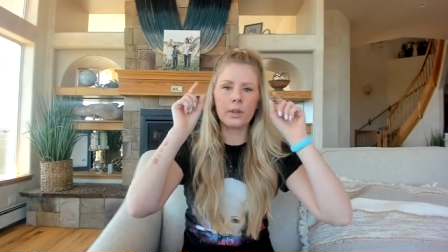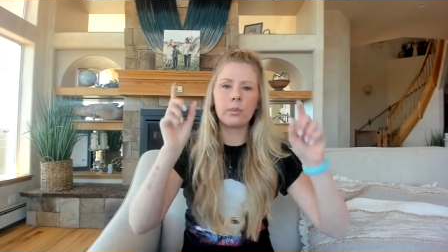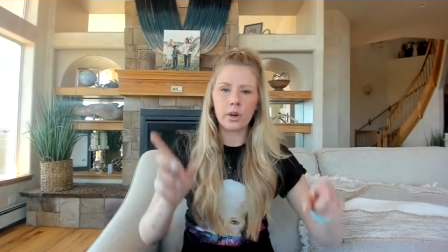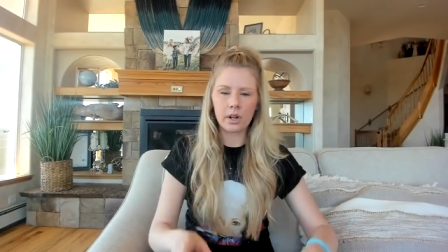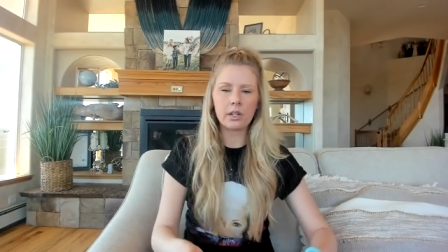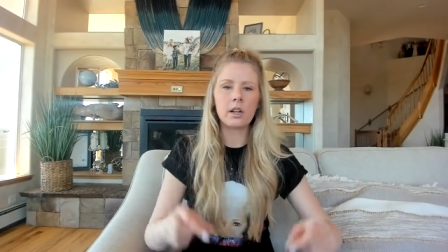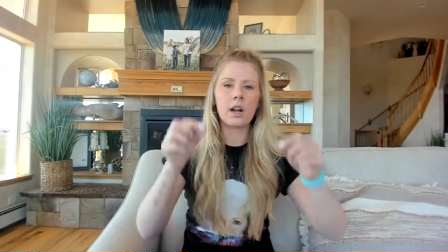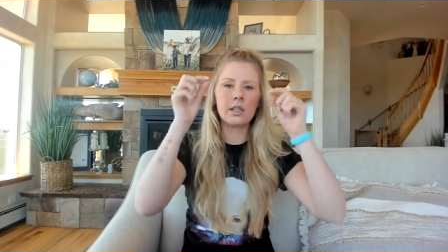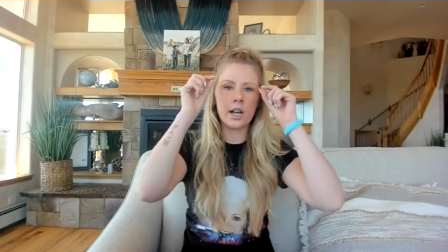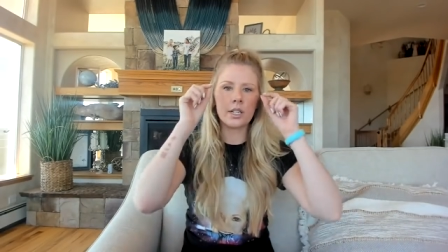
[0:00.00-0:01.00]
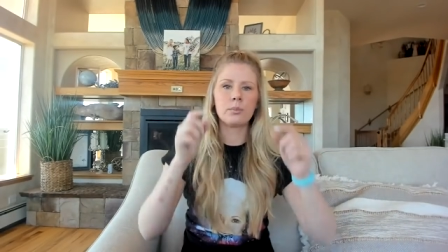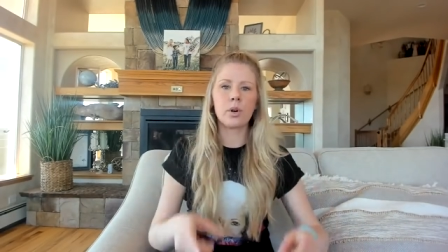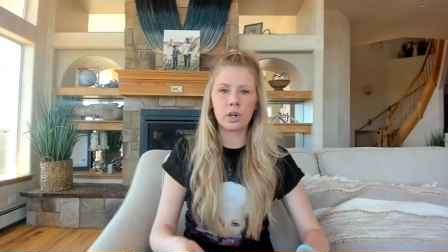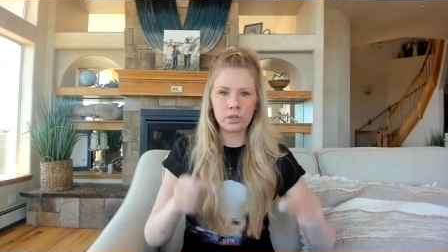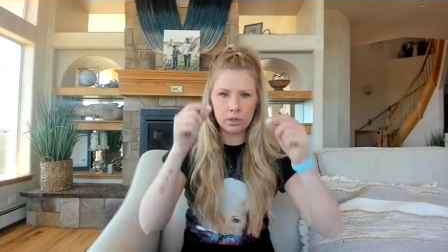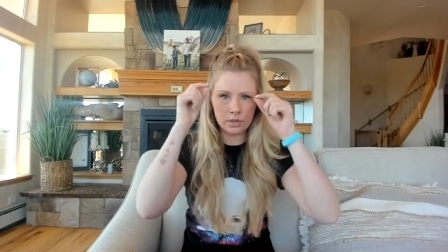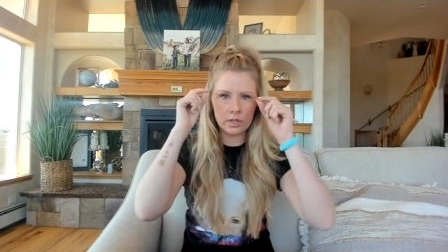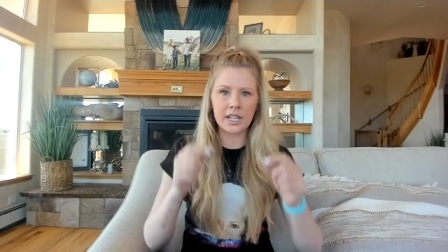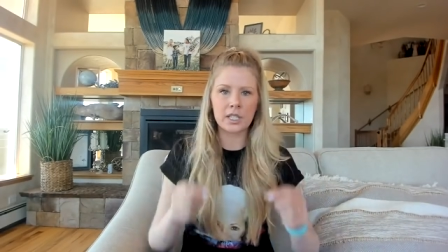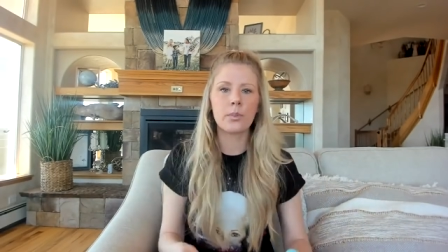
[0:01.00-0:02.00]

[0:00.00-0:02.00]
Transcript: put on God's eyes, put on source's eyes,